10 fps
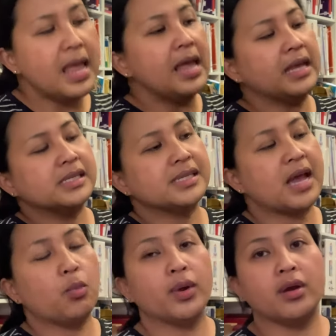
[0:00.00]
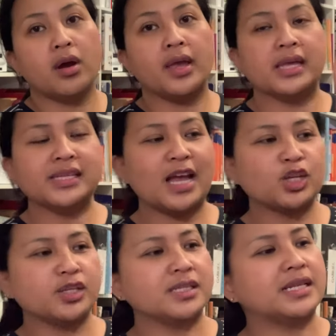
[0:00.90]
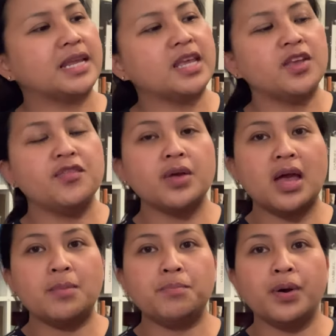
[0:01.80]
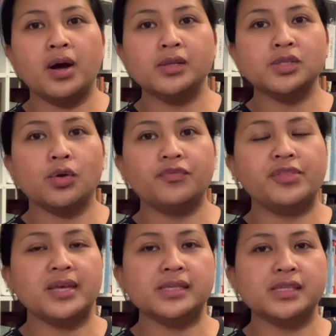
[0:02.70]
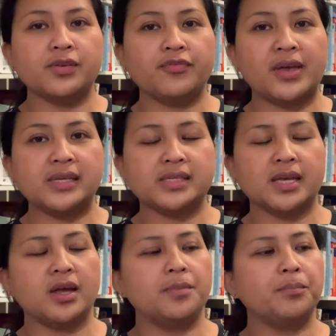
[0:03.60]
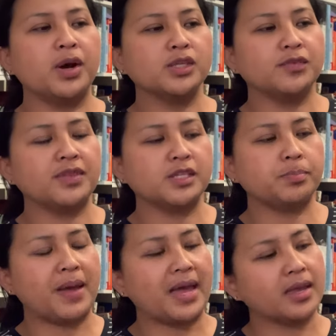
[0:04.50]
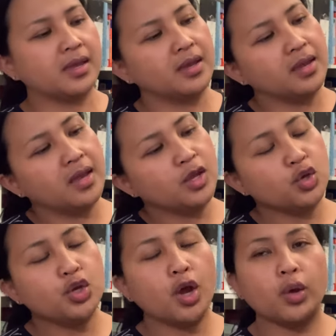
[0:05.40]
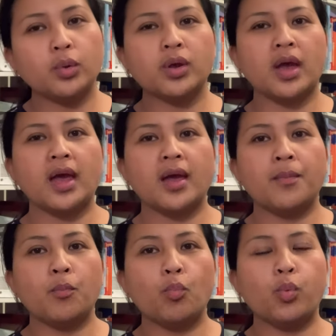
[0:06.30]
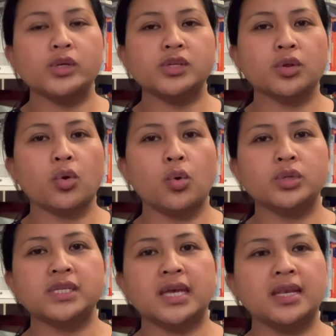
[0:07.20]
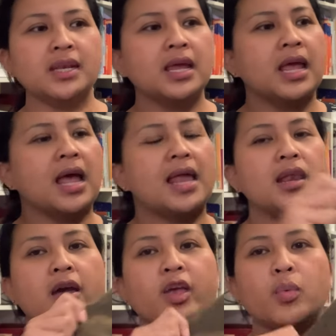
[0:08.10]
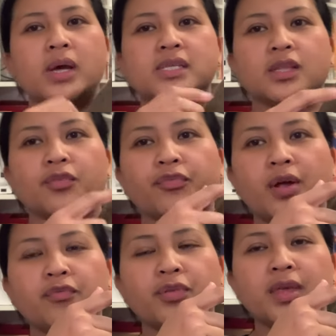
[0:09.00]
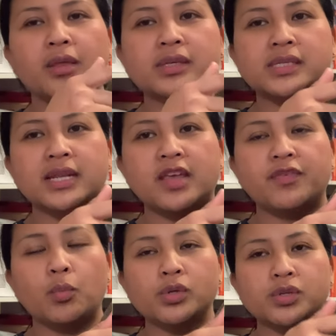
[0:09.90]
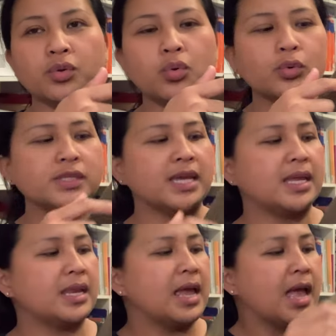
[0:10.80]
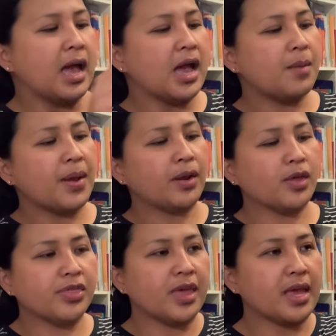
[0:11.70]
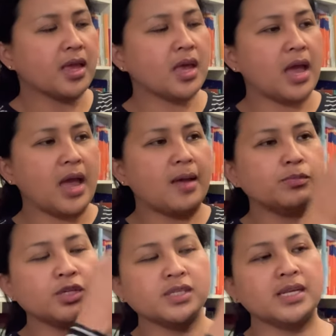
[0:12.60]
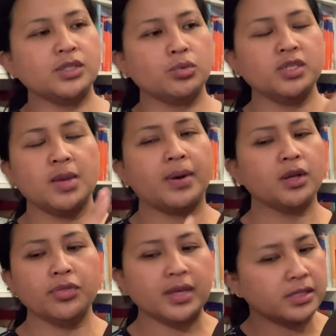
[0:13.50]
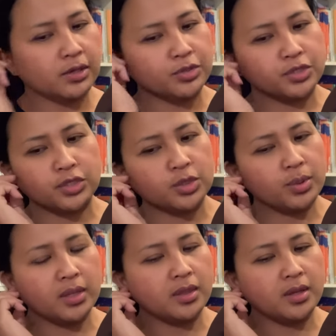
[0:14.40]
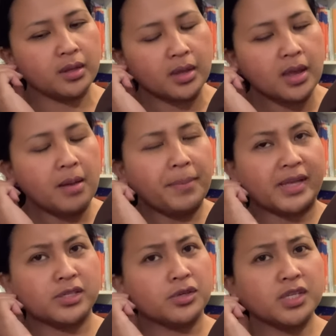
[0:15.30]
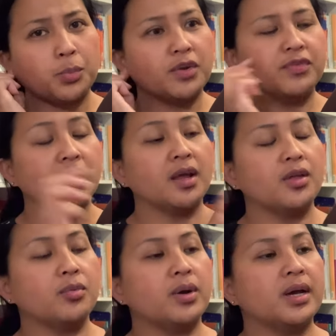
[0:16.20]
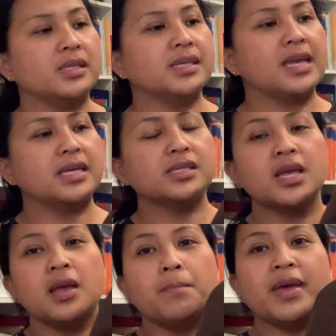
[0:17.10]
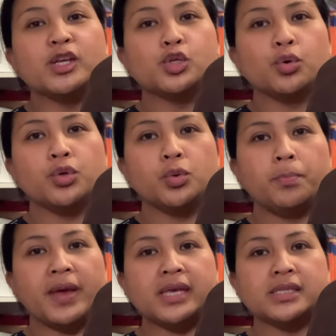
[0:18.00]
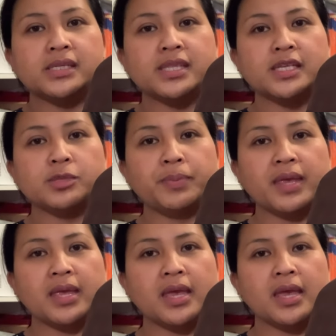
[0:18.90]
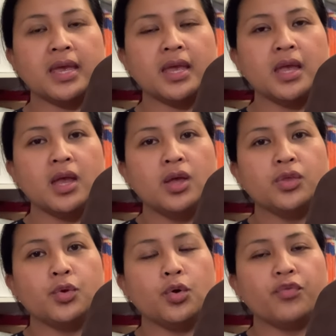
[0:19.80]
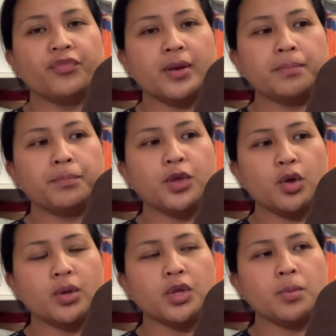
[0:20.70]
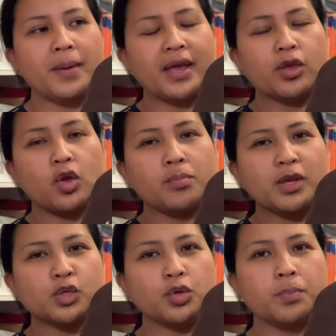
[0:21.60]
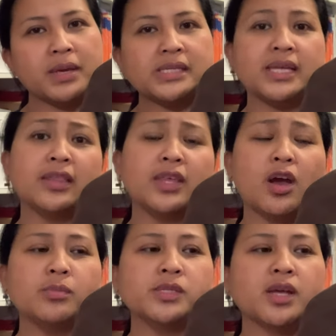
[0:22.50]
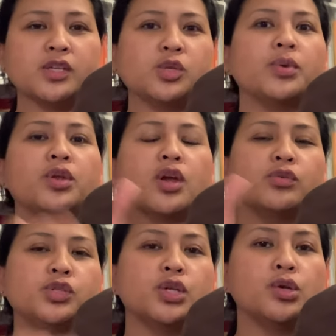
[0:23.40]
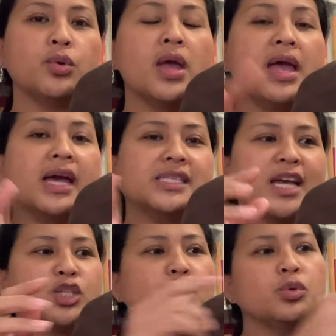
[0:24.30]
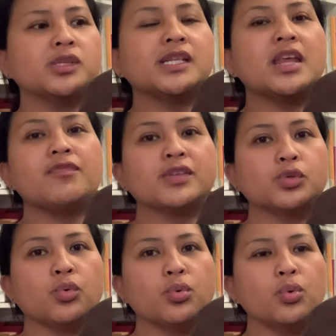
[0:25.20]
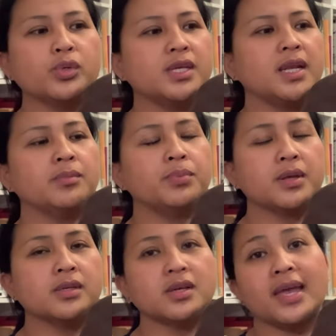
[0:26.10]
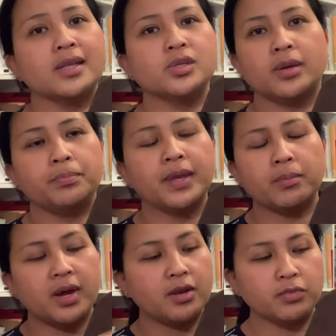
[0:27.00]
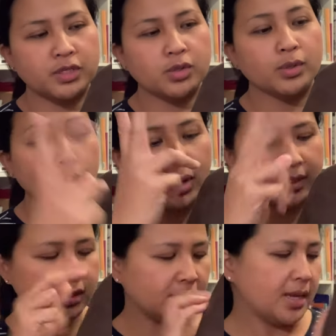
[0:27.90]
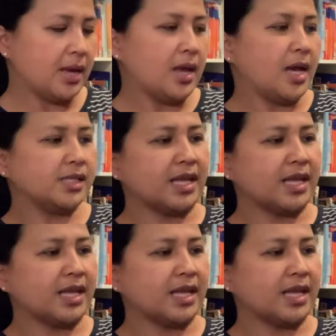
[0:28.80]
is that when I attach the sleeve, um, part of this face, um, part of this back yoke um, wasn't caught in and likewise at the front for the other sleeve it wasn't caught in um, and I think um, just a little tip I don't think it tells you to do it in the pattern because I would have done it otherwise is make sure you base this bit here your front yoke and your back yoke, make sure you're based at the arm side. So when you go to attaching your sleeve, that's all caught in because I had to unpick mine and redo it twice. Uh, so